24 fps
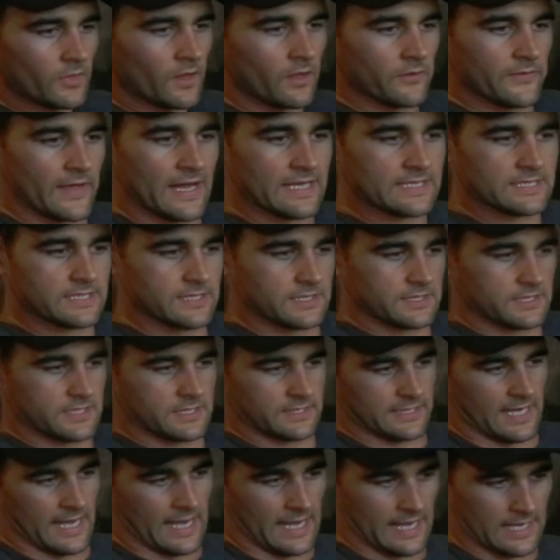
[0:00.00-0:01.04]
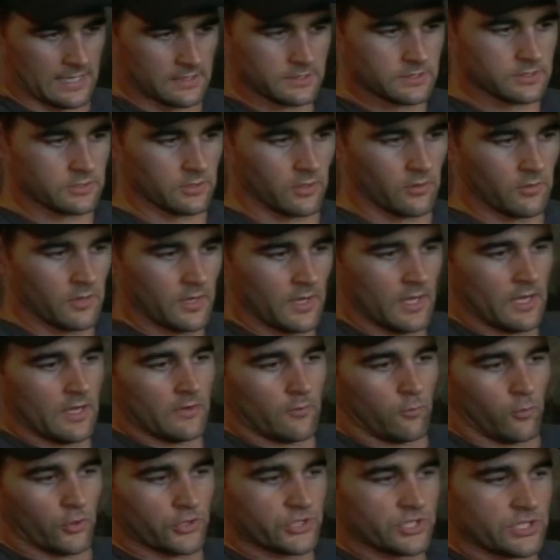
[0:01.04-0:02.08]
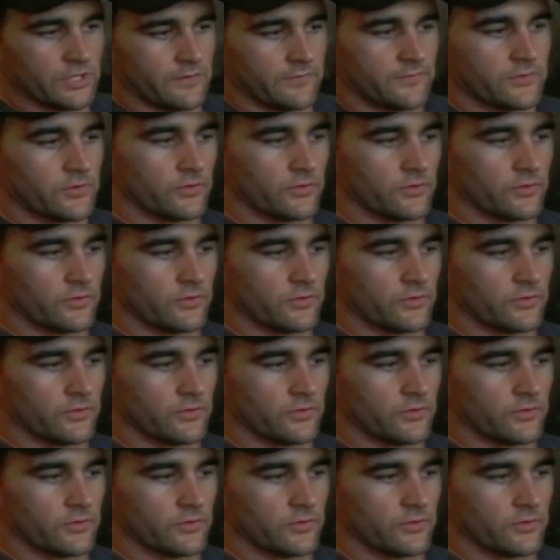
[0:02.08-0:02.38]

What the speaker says: that's the start. So once you've